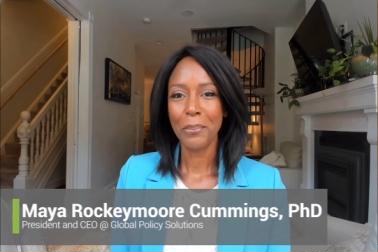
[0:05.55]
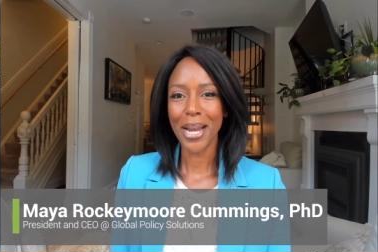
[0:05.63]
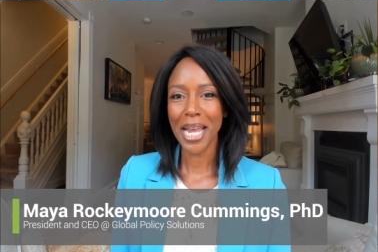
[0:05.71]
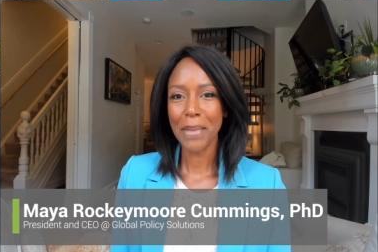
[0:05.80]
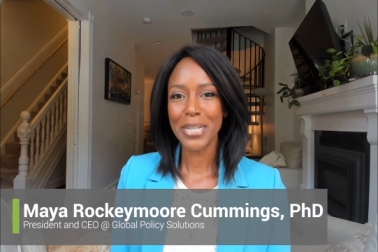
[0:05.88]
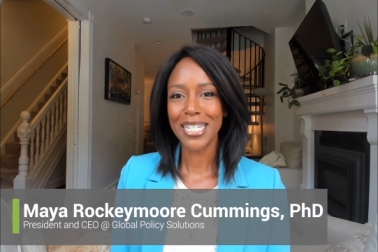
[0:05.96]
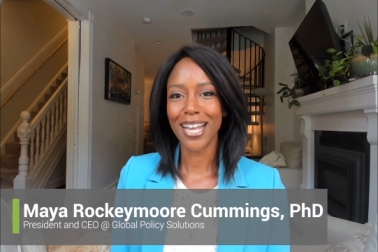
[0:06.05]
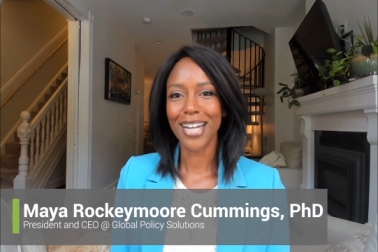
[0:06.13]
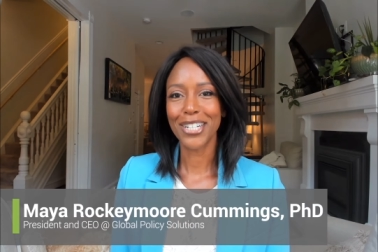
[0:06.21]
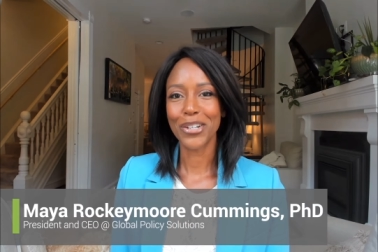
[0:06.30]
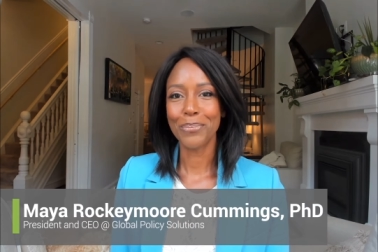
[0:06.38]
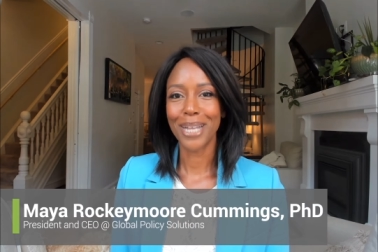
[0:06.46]
My name is
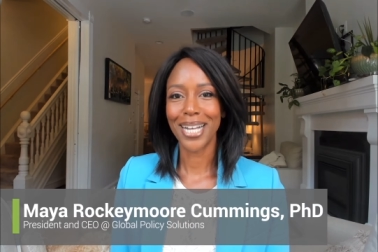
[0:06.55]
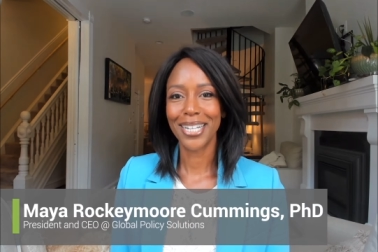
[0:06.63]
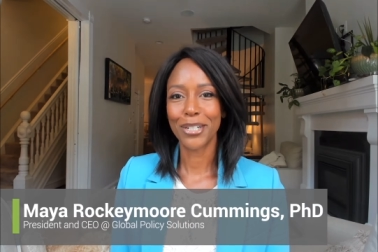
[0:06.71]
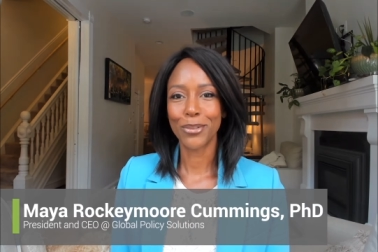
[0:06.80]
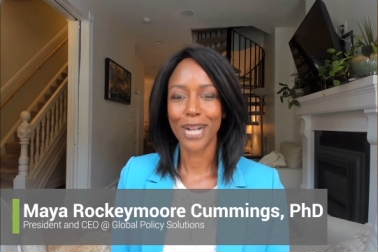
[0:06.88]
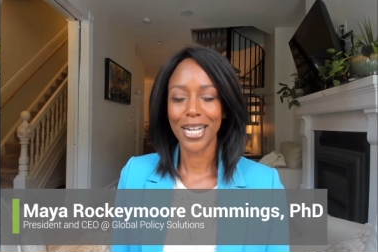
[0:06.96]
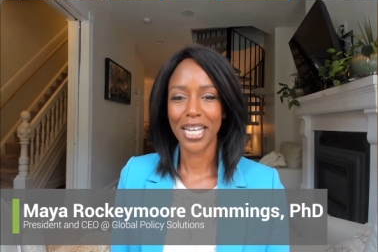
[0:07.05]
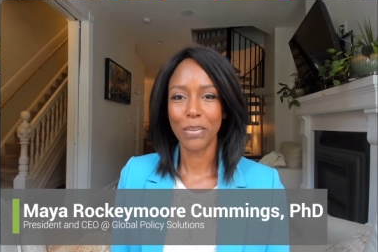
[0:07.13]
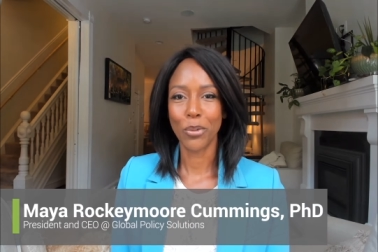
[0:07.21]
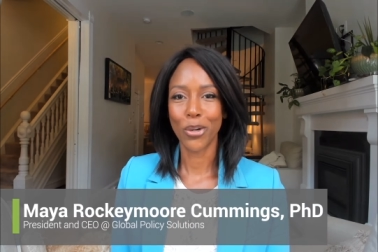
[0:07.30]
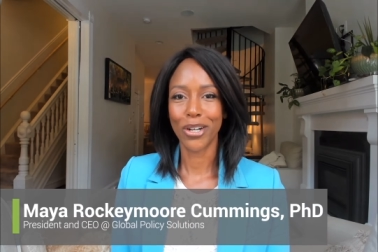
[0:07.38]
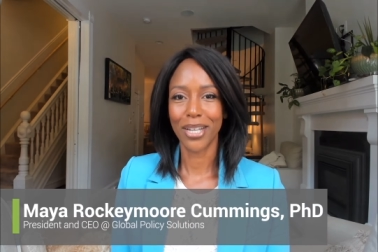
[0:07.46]
Dr. Maya
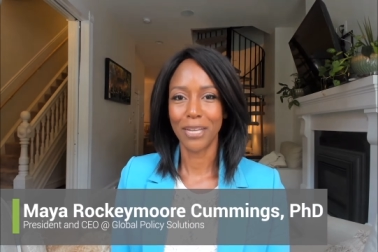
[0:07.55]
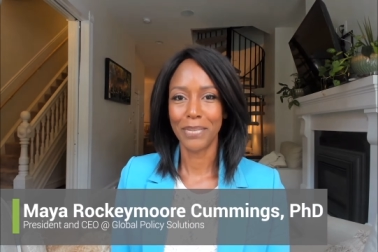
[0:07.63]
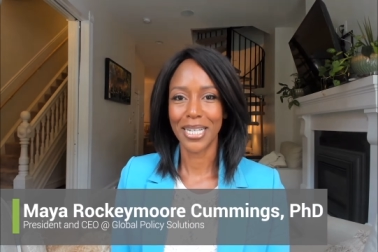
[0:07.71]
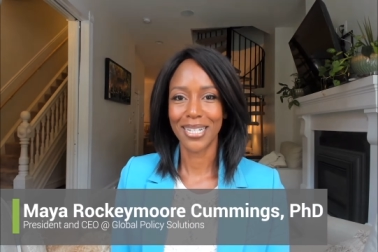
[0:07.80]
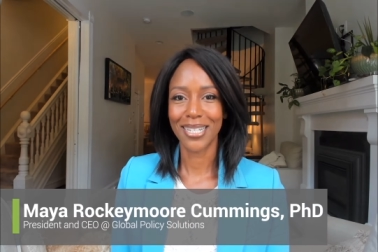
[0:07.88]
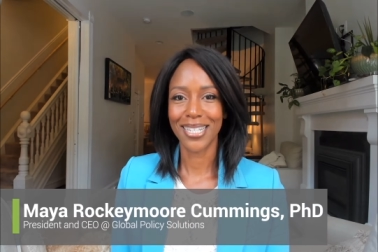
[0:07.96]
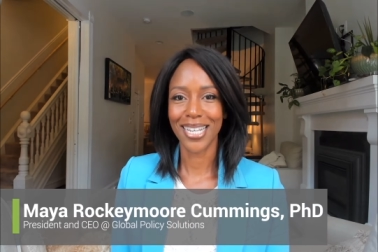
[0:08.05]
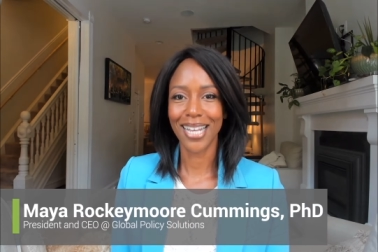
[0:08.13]
Rockeymoore Cummings,